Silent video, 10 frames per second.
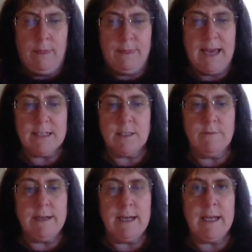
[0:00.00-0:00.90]
That's
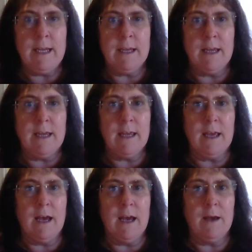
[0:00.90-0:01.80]
the
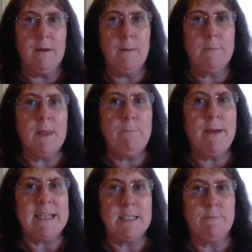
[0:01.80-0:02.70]

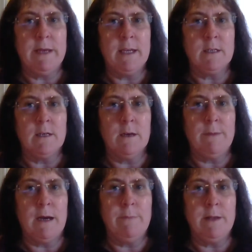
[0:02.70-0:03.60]
best bit
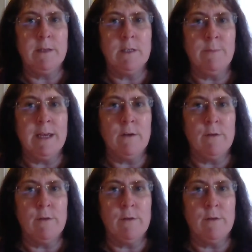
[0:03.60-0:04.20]
about building domain